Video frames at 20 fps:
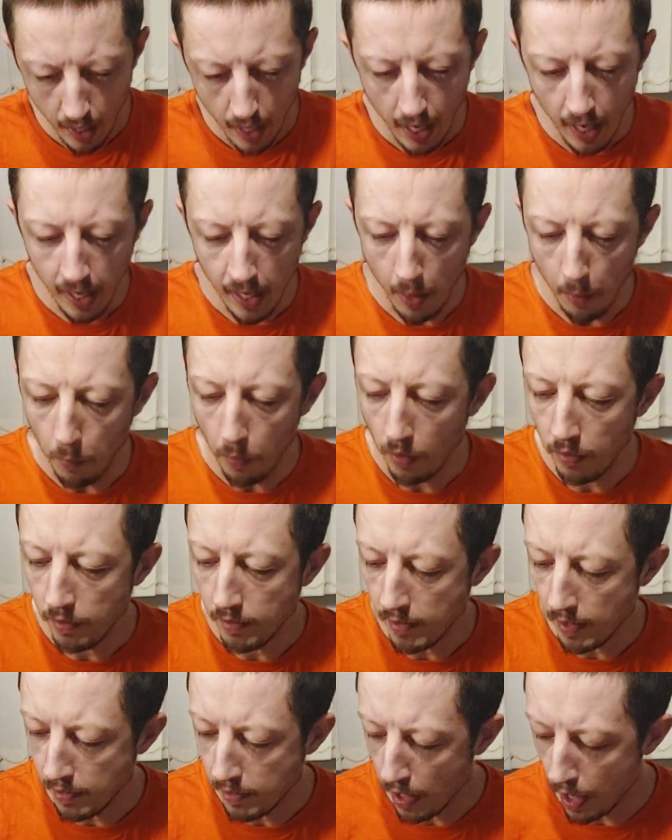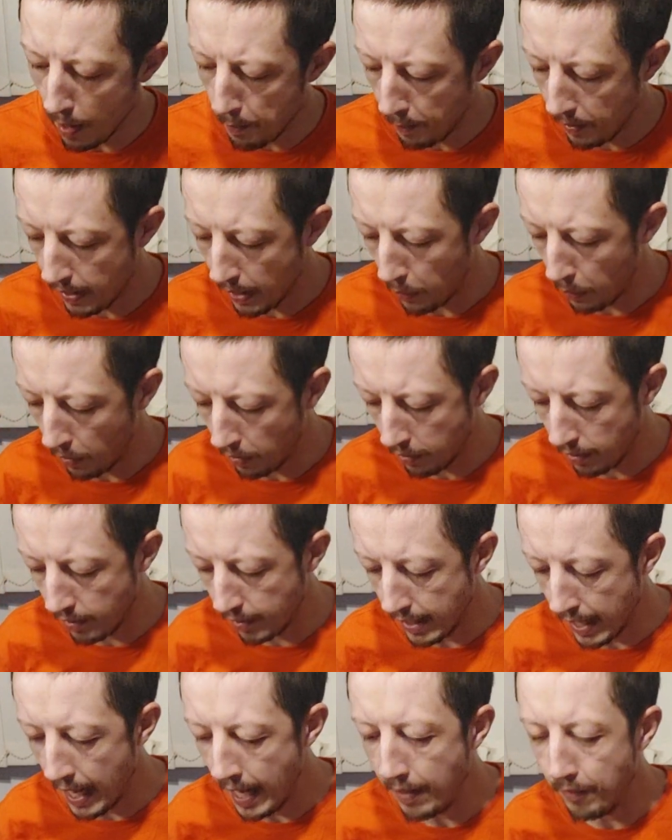and I was determined I
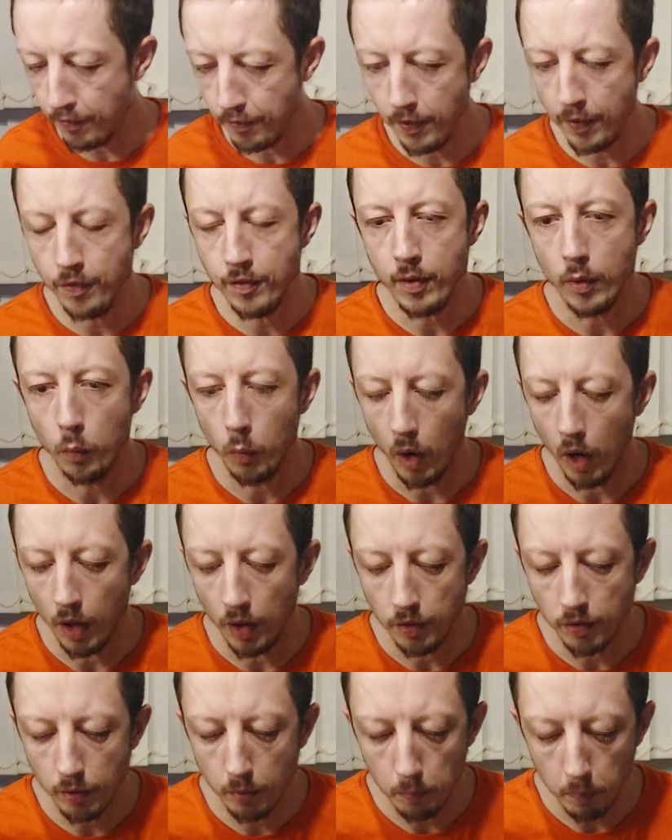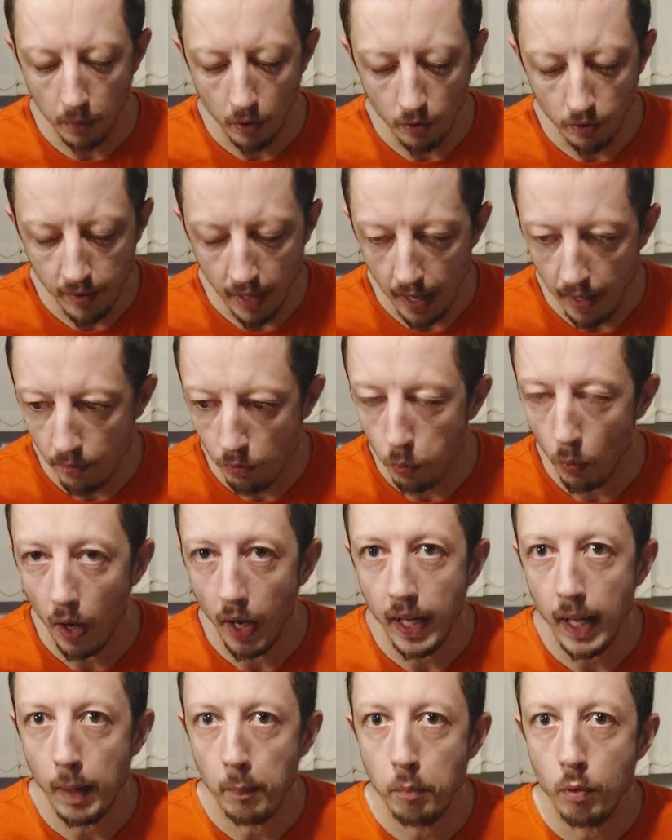wanted 850 watts because that is what
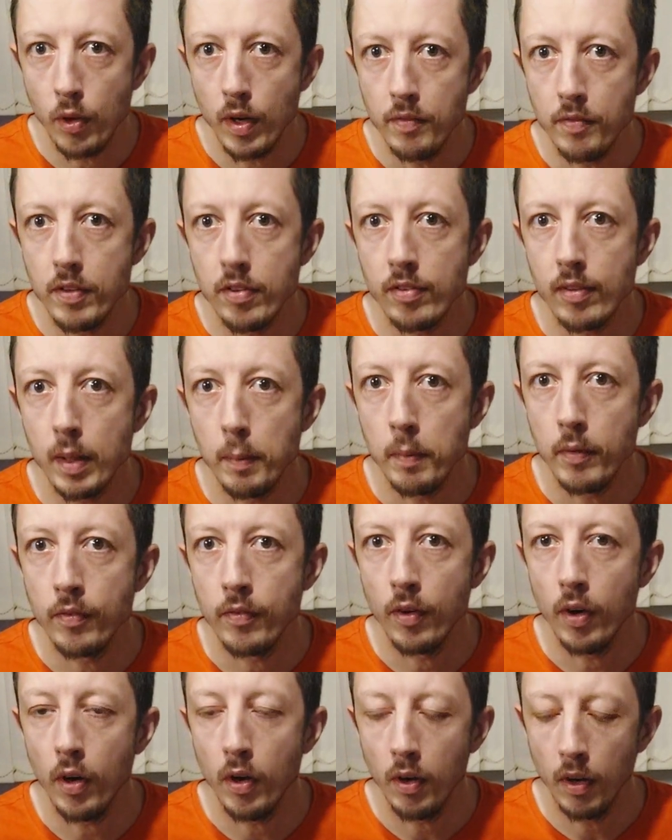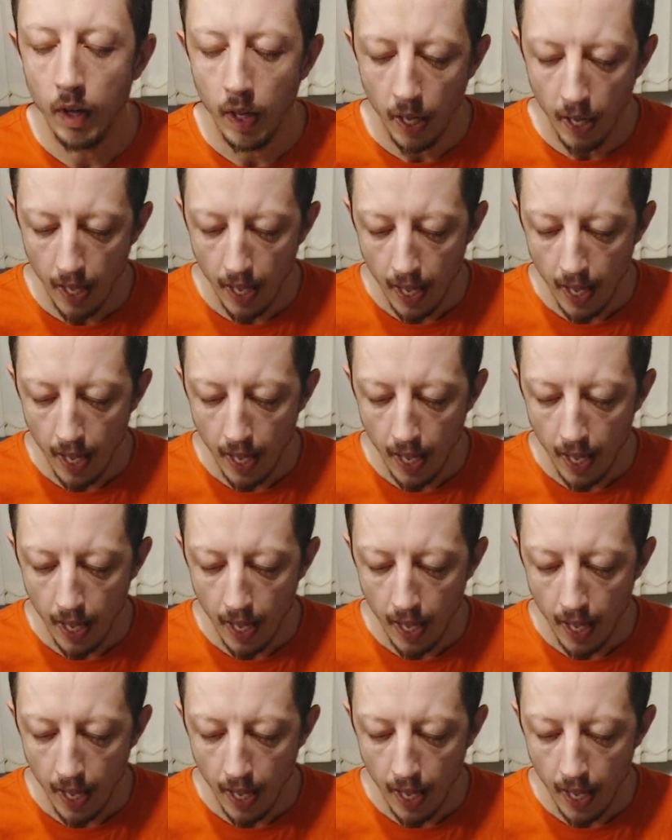I had previously before,